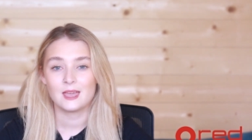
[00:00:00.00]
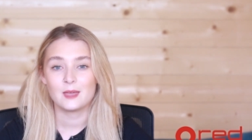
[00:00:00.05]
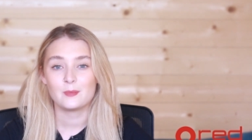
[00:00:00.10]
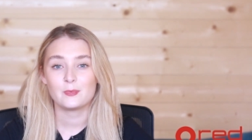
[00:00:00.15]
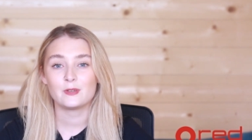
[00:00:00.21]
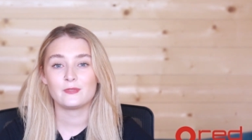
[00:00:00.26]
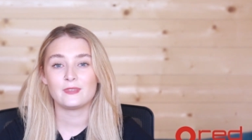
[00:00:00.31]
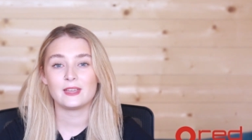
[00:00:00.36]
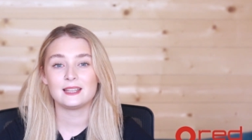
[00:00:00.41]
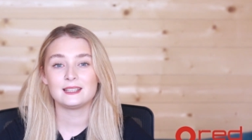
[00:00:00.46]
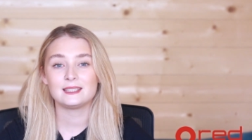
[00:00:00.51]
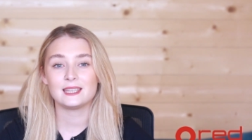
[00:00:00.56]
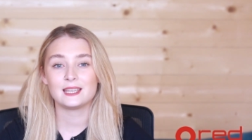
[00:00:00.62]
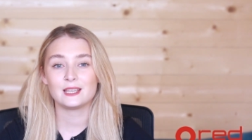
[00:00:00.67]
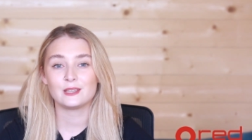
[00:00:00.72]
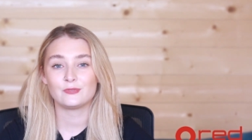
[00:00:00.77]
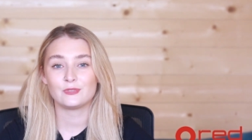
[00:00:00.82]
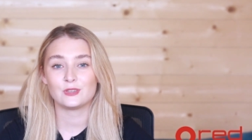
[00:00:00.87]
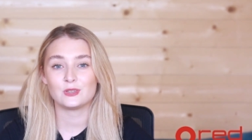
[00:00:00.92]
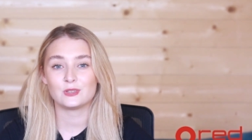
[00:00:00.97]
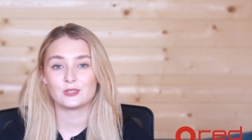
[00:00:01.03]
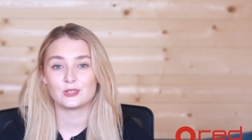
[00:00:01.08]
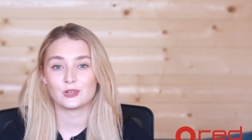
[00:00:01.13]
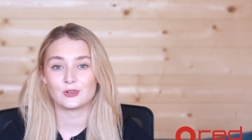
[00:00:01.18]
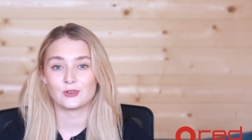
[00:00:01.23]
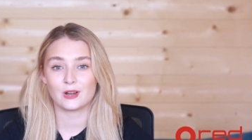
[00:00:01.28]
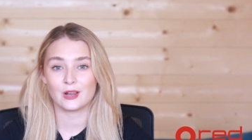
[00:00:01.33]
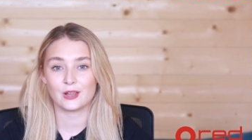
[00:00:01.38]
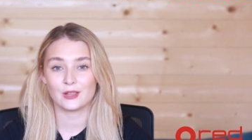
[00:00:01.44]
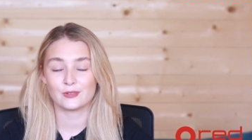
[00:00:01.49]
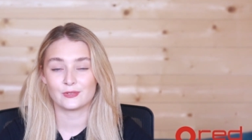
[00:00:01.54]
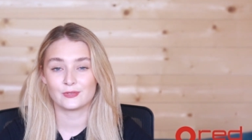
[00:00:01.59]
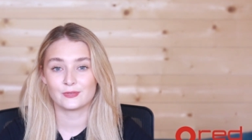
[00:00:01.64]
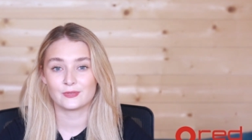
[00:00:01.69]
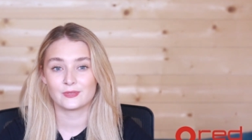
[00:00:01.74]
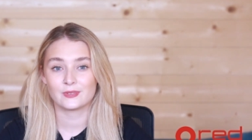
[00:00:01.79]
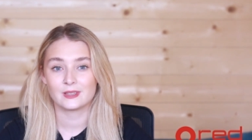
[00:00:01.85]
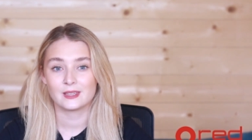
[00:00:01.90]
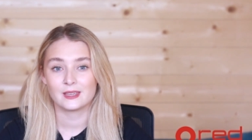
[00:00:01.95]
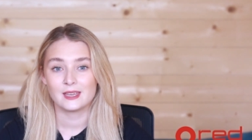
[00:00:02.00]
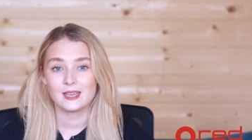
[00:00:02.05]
Preventing future growth.